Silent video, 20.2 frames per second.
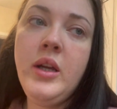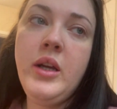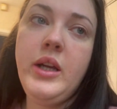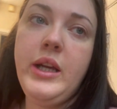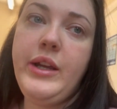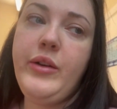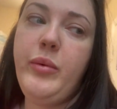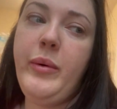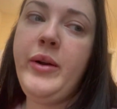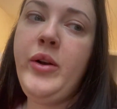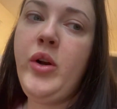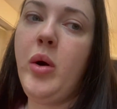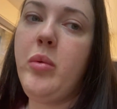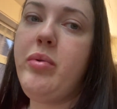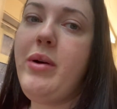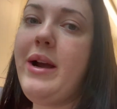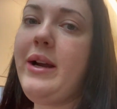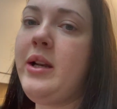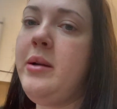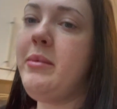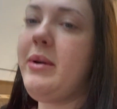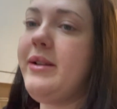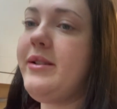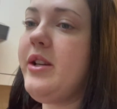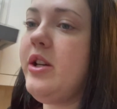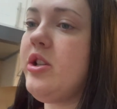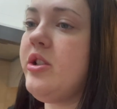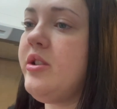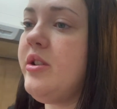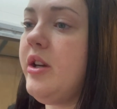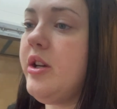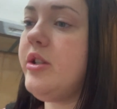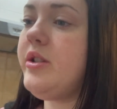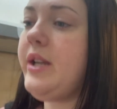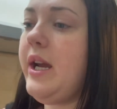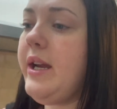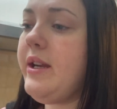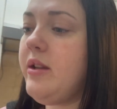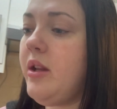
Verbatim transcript: if we're not pregnant by such and such date,